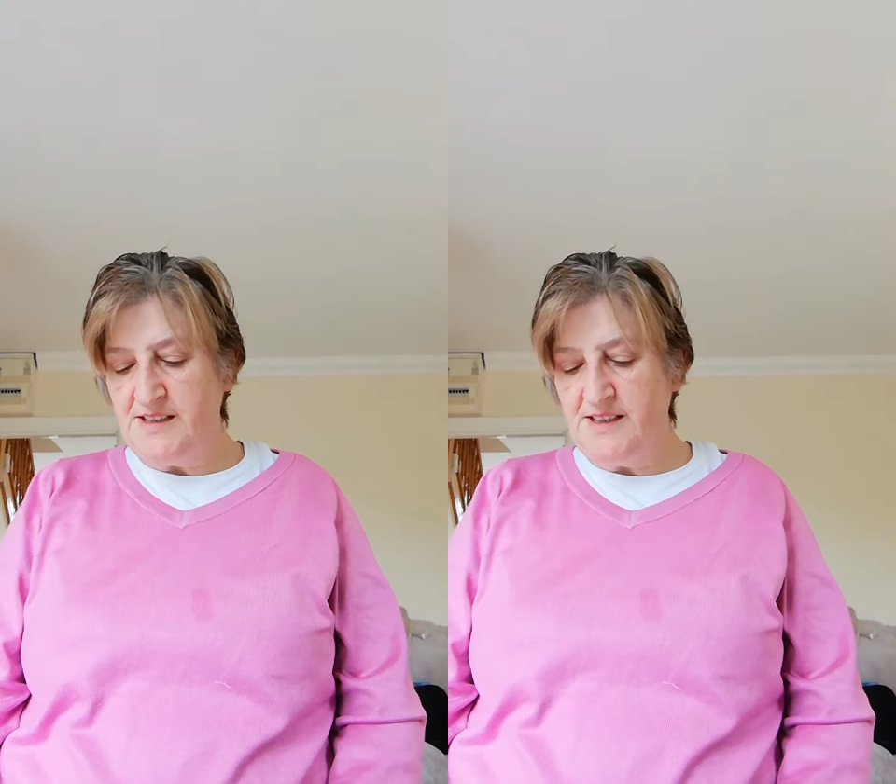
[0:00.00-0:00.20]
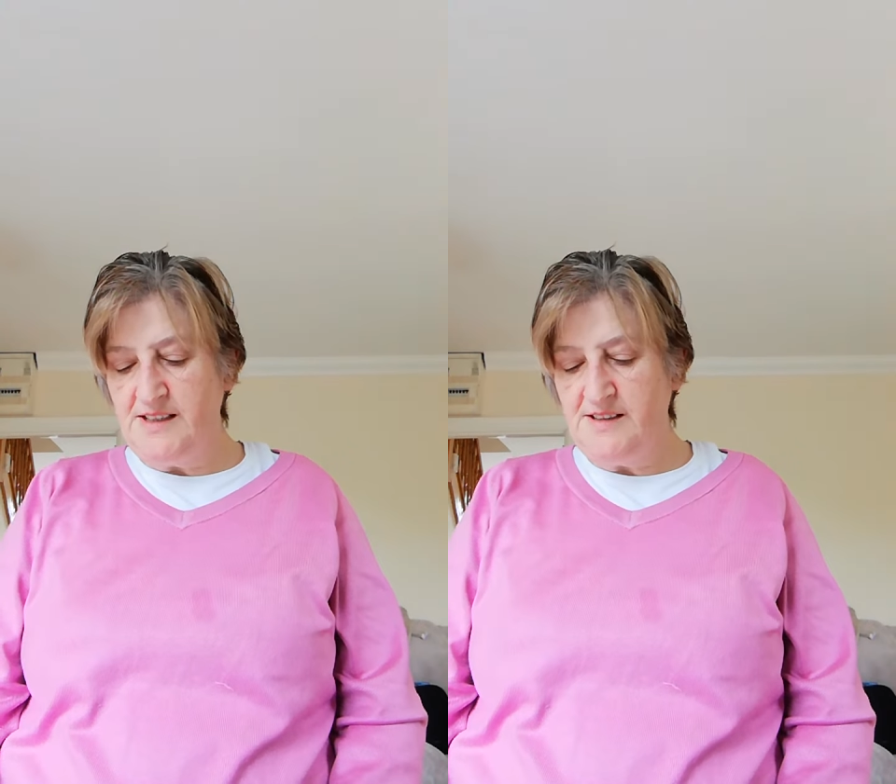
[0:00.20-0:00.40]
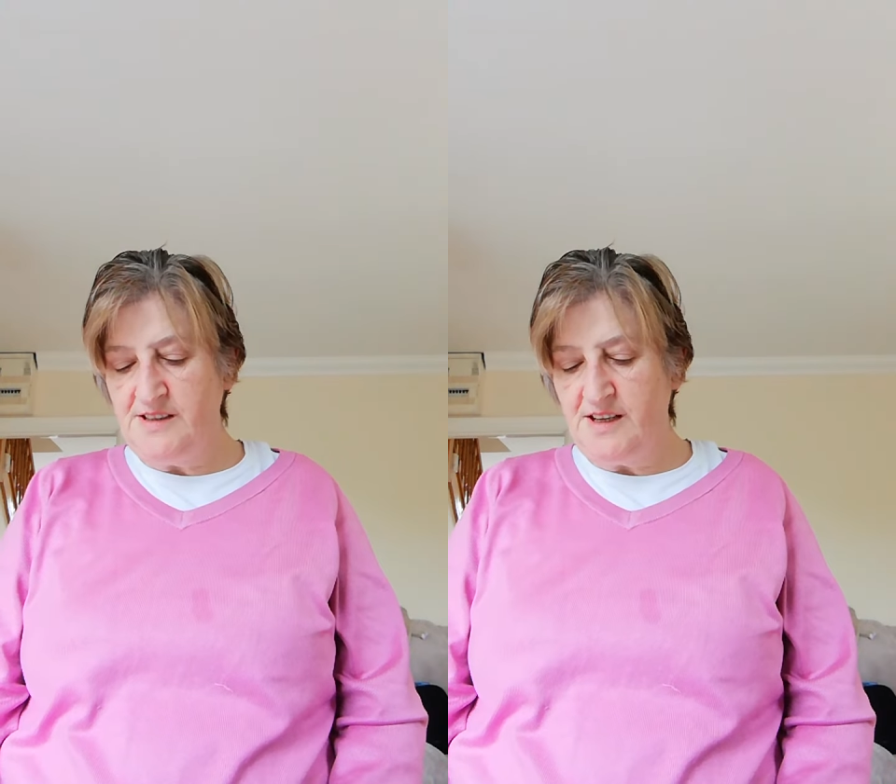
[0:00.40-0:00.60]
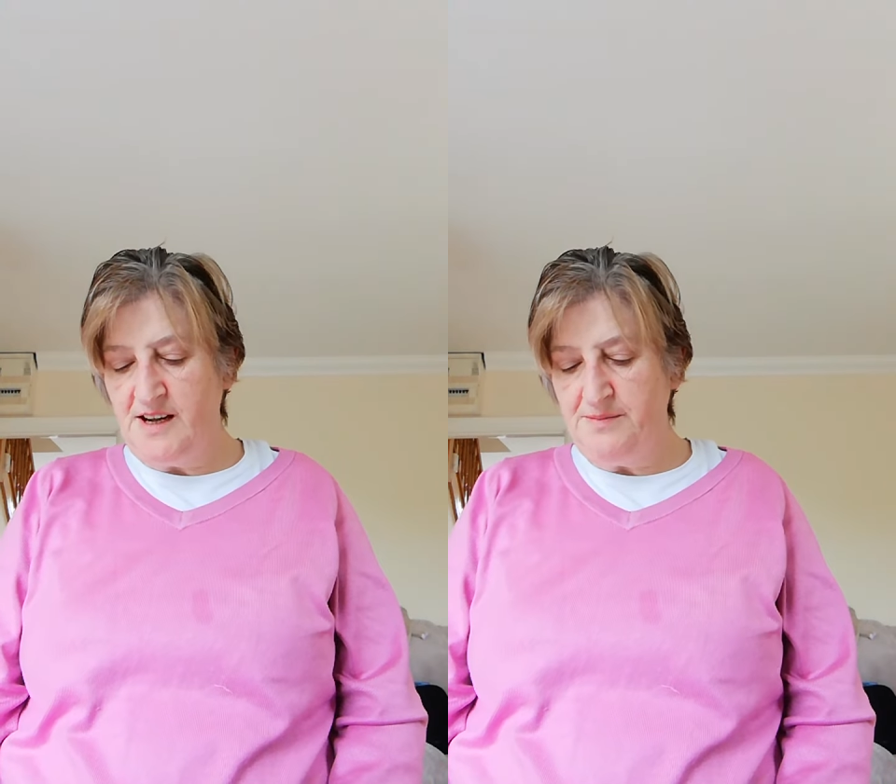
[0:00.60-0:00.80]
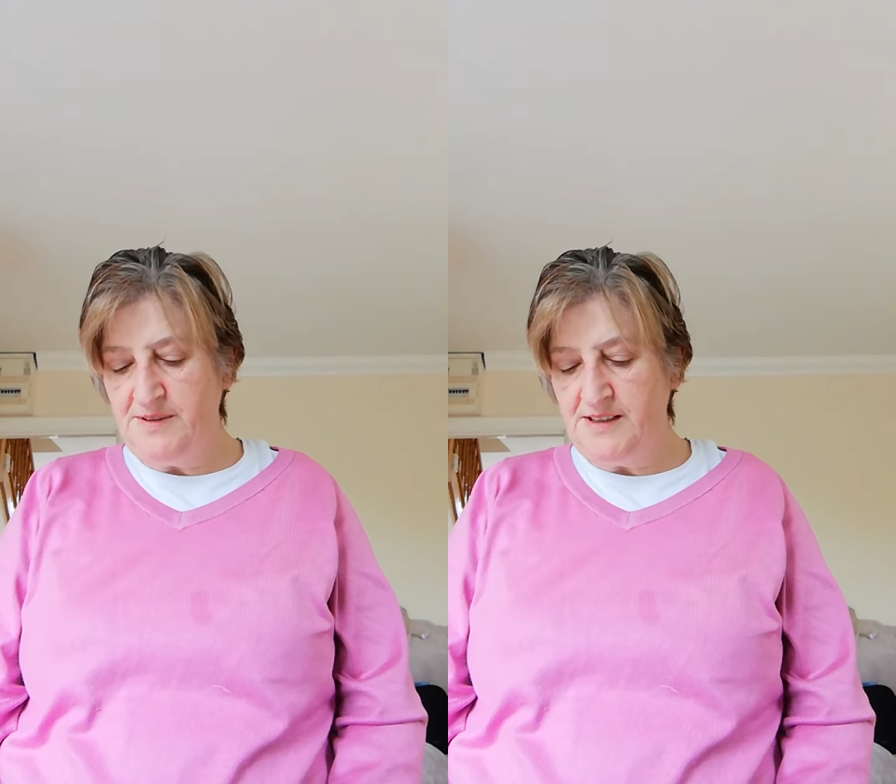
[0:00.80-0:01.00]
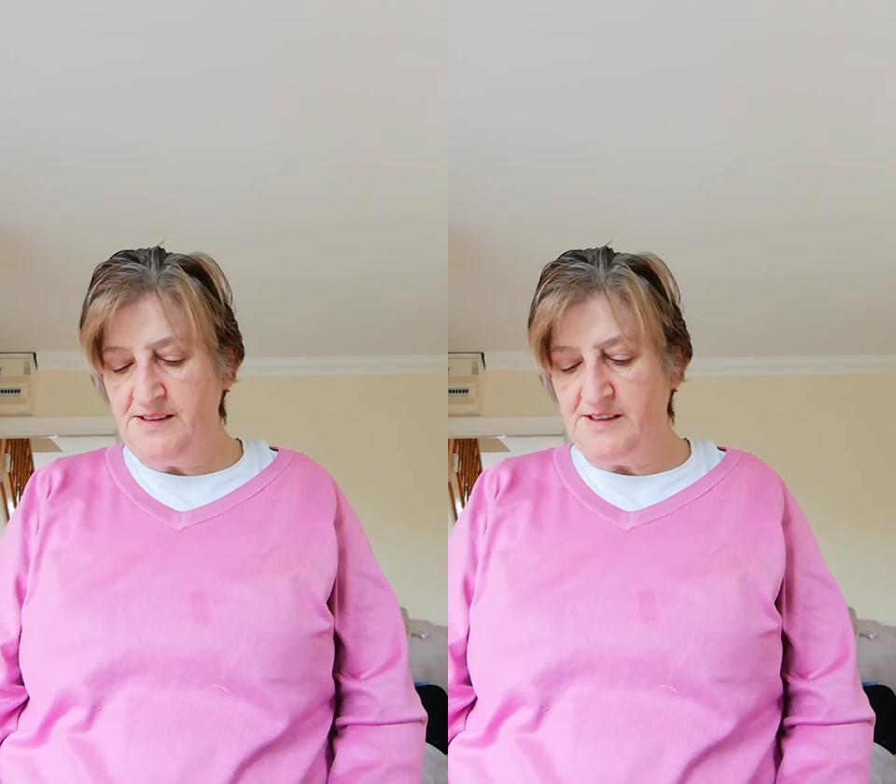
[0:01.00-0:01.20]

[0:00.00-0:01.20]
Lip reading: in Dublin